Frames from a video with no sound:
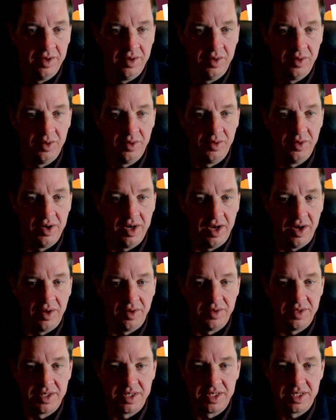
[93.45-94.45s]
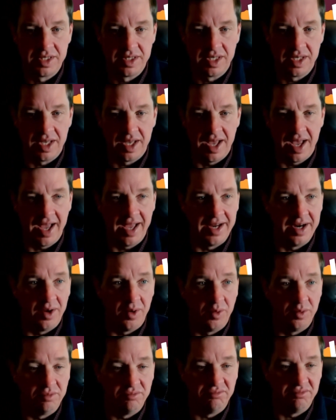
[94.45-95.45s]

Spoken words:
Who knows? I don't